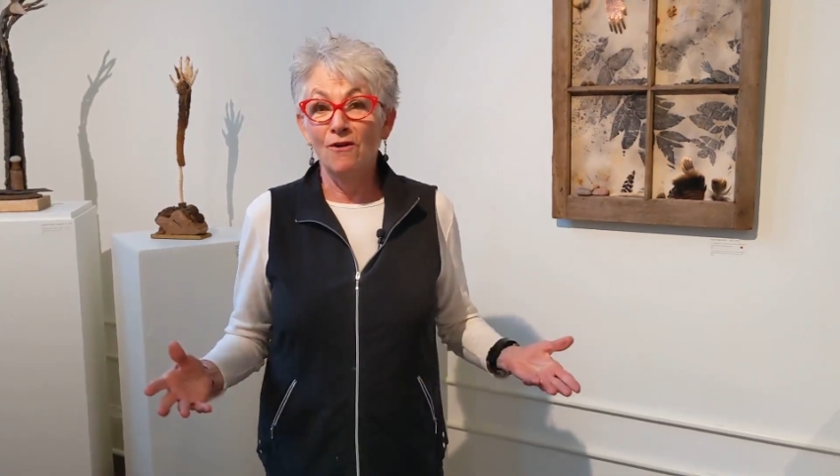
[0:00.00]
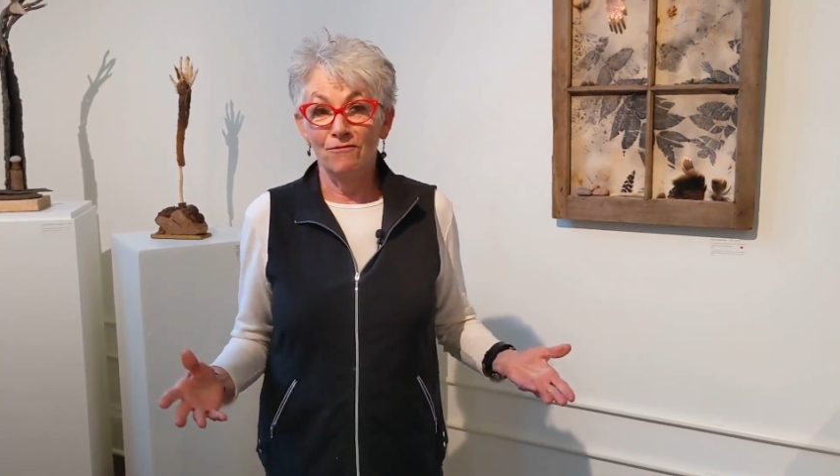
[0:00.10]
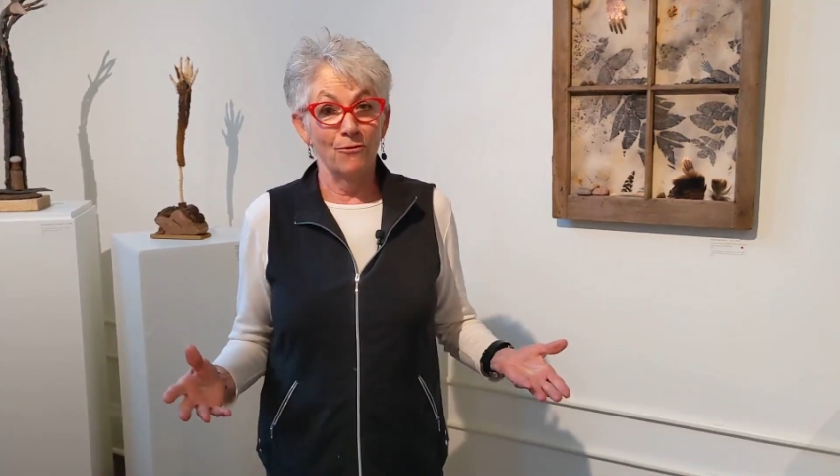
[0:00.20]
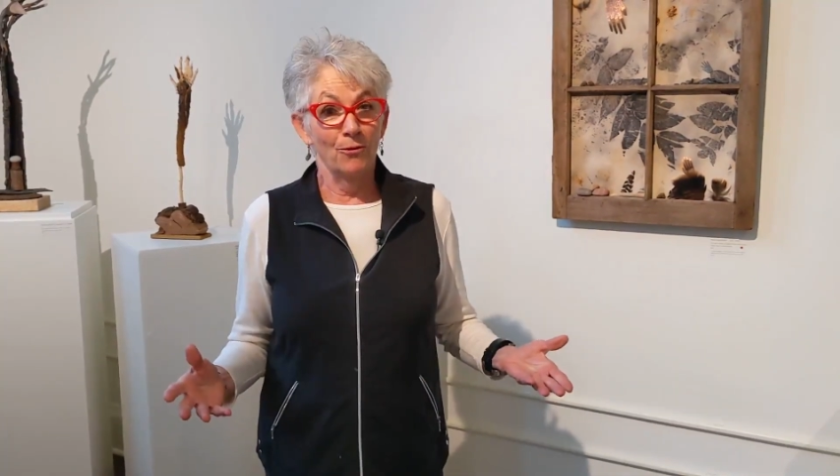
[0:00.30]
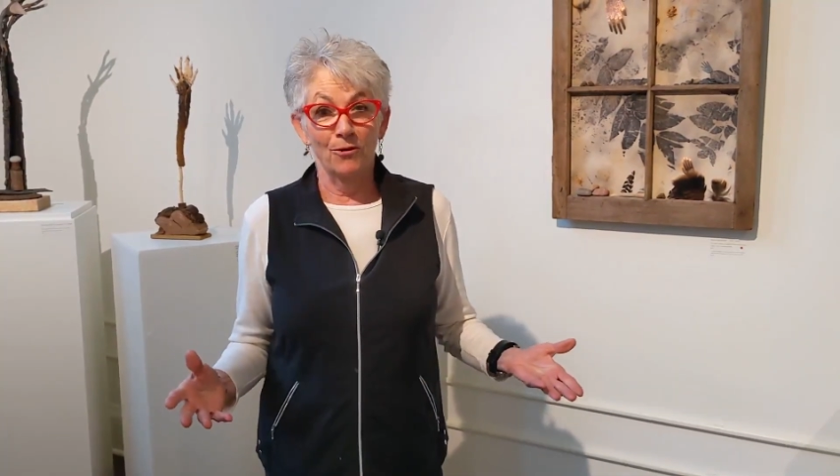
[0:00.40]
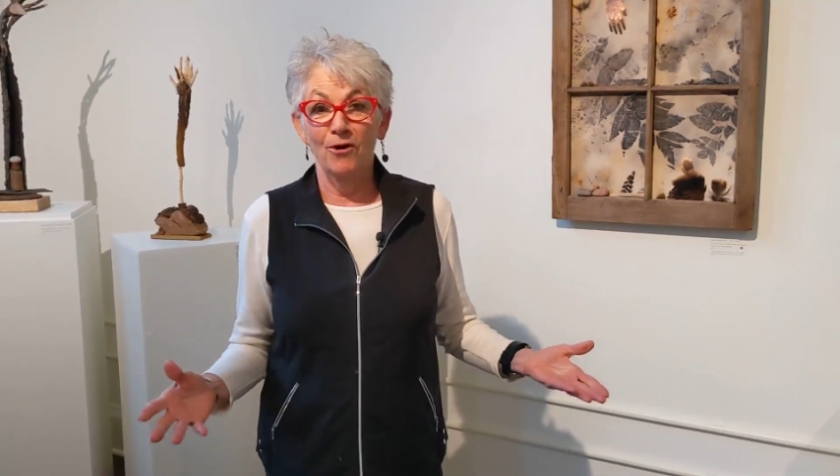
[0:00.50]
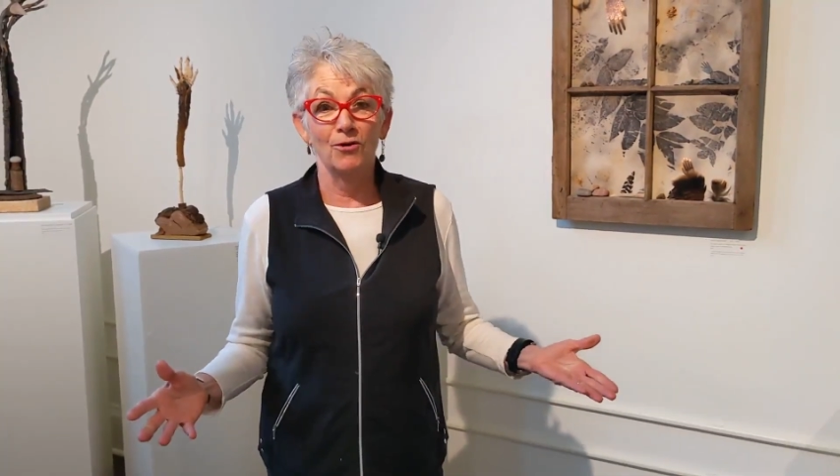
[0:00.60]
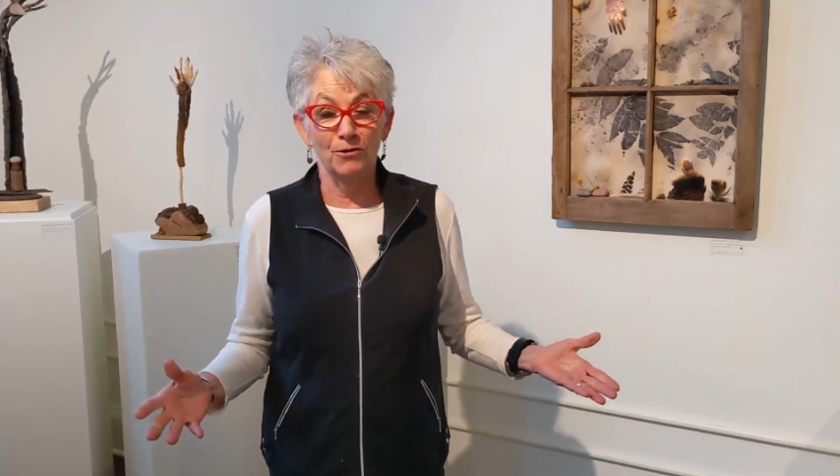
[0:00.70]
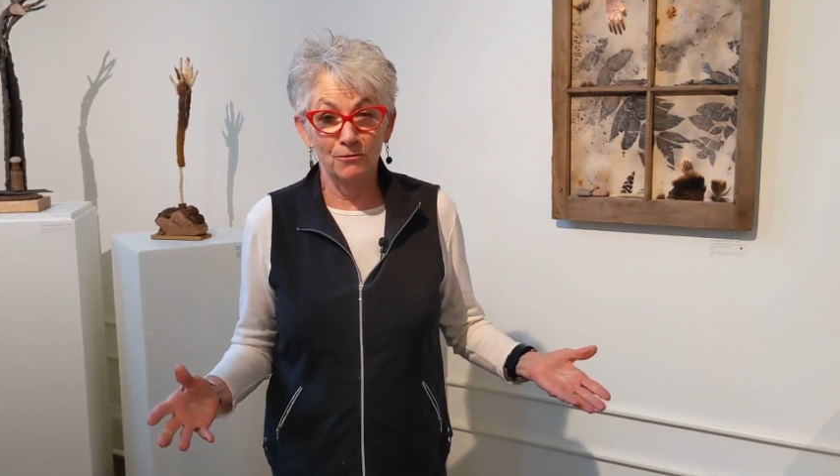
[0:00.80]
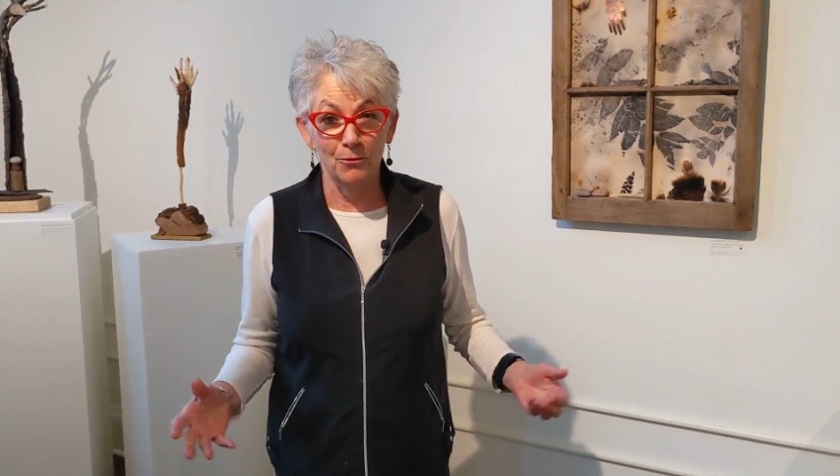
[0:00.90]
for
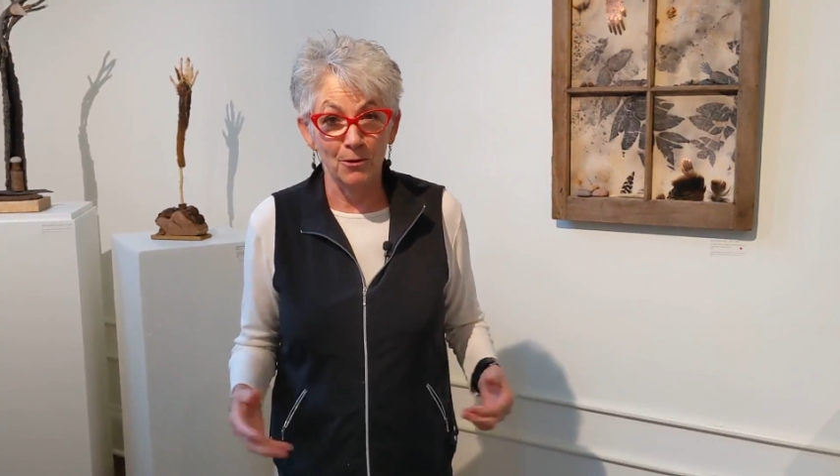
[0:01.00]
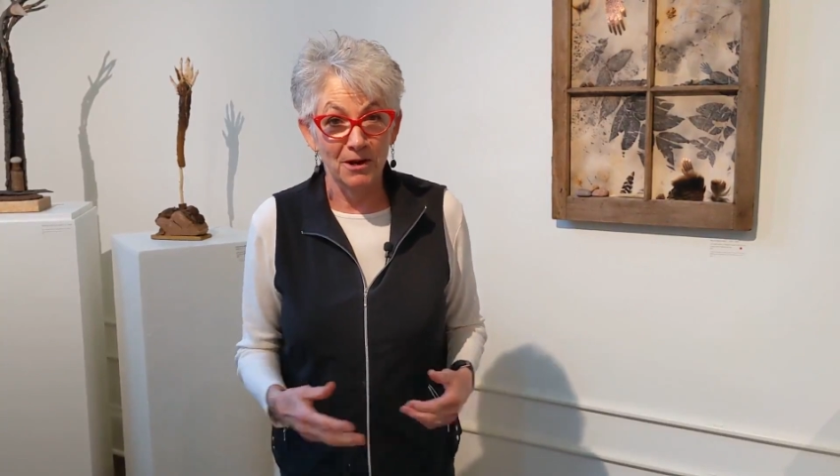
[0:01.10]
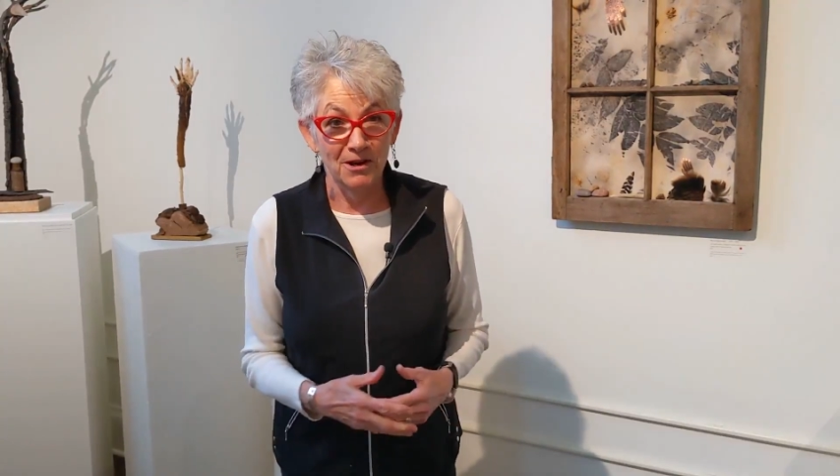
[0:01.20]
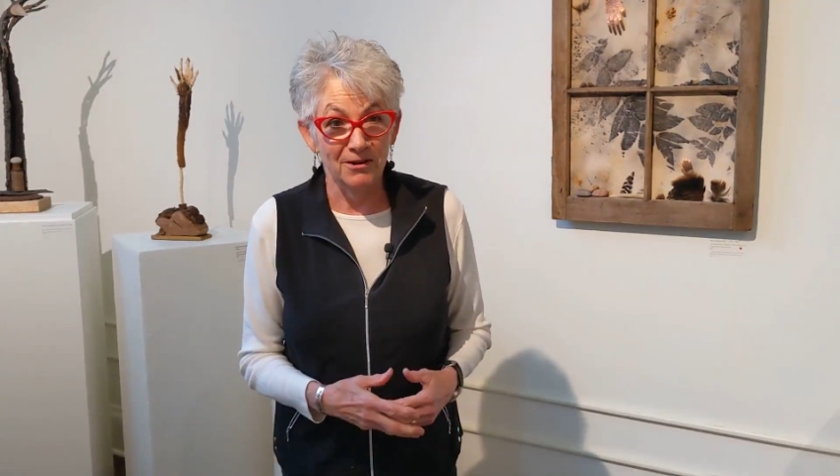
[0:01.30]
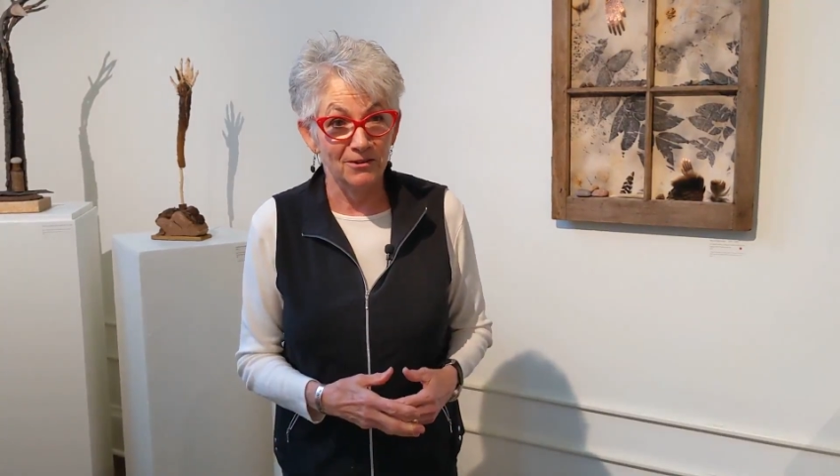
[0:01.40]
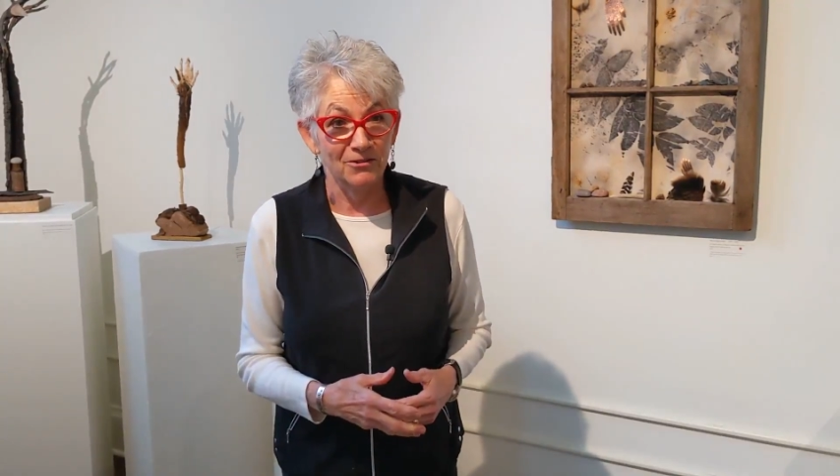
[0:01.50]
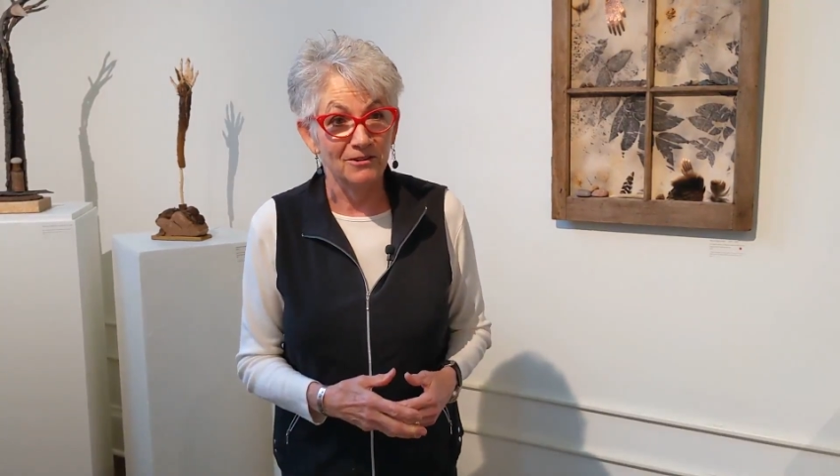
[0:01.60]
over 40 years,